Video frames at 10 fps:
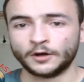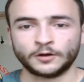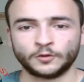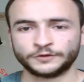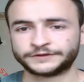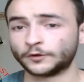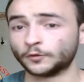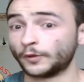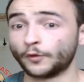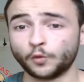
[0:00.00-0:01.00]
we'll
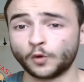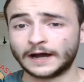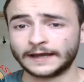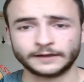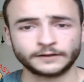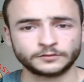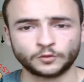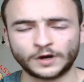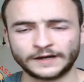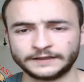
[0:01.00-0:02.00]
start with why.
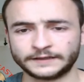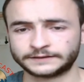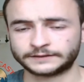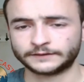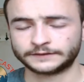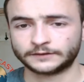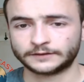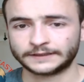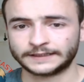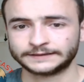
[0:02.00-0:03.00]
Why did I start
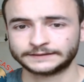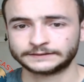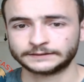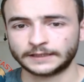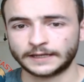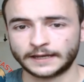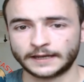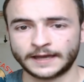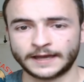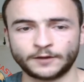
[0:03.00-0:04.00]
ScottCast?
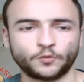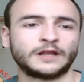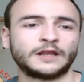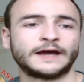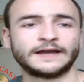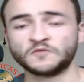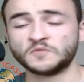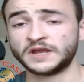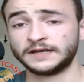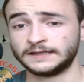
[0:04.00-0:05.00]
Well, I have
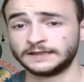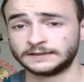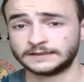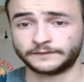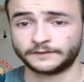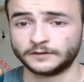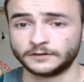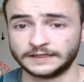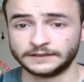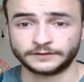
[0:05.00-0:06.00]
many
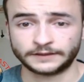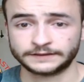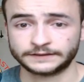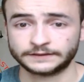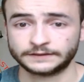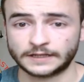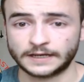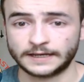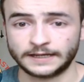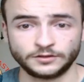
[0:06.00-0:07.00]
different interests,
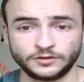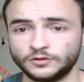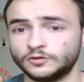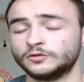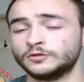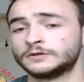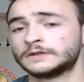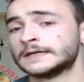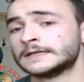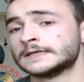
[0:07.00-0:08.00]
news
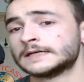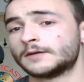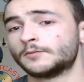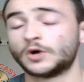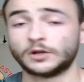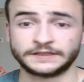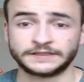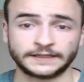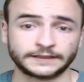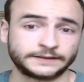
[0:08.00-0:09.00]
and
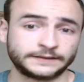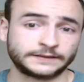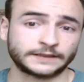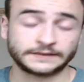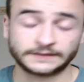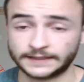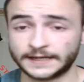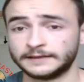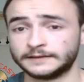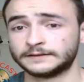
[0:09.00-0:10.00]
politics and
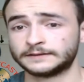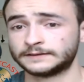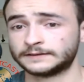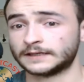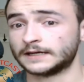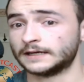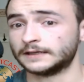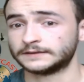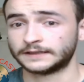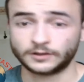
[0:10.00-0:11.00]
science
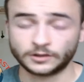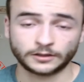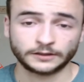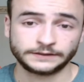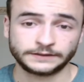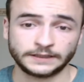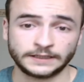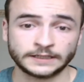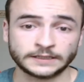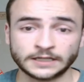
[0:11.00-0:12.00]
and
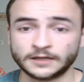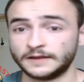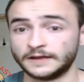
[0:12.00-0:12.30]
psychology, the